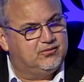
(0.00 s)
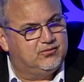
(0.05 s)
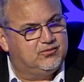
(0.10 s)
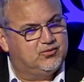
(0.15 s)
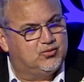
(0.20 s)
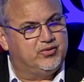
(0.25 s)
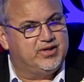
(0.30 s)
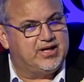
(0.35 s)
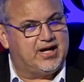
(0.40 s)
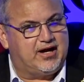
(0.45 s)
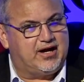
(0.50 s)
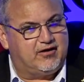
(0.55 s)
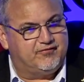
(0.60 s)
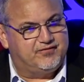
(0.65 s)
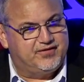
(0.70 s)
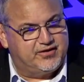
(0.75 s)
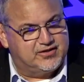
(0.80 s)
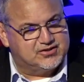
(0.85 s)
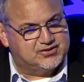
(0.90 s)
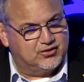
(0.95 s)
2.5
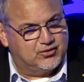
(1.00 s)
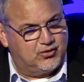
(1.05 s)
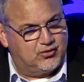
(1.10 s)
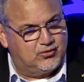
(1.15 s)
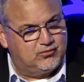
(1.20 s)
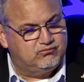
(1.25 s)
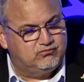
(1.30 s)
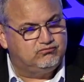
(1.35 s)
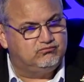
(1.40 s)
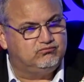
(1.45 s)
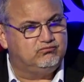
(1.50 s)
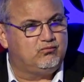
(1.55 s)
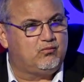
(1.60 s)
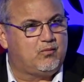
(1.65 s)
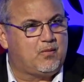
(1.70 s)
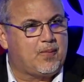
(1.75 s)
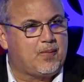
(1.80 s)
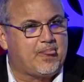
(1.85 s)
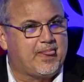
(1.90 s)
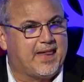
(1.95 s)
years ago,
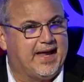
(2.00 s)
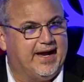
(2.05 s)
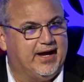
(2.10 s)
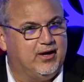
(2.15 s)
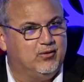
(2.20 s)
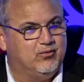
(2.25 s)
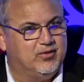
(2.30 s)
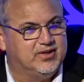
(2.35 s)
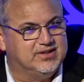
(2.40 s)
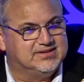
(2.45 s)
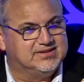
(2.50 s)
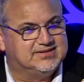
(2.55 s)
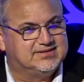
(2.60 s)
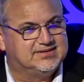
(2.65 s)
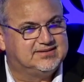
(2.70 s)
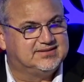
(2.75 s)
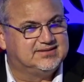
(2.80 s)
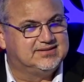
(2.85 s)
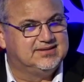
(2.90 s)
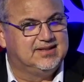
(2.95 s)
I was
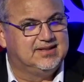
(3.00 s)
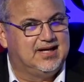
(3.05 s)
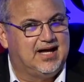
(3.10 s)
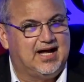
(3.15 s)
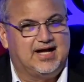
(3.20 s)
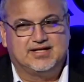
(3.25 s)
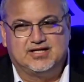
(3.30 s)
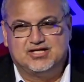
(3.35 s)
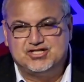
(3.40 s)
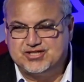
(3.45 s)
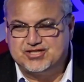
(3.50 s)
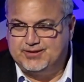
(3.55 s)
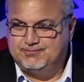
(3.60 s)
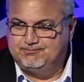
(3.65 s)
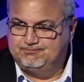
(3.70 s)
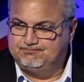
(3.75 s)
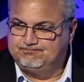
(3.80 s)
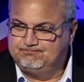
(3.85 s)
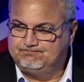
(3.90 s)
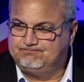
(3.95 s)
at the gym,
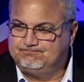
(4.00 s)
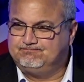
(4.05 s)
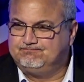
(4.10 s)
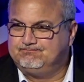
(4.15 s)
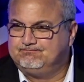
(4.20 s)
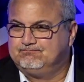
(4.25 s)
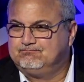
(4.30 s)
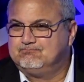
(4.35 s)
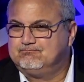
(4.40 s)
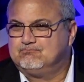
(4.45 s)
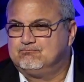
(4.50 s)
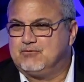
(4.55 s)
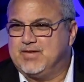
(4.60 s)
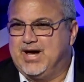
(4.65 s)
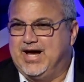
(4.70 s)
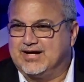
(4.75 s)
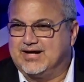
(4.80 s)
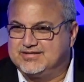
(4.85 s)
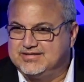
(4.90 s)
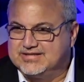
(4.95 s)

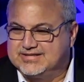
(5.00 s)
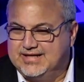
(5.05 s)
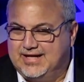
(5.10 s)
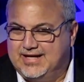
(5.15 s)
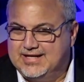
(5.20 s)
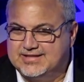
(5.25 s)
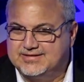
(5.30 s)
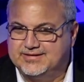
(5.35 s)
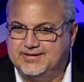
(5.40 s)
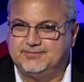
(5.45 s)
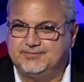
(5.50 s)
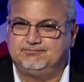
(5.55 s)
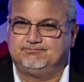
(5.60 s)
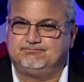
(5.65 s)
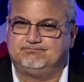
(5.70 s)
exercising.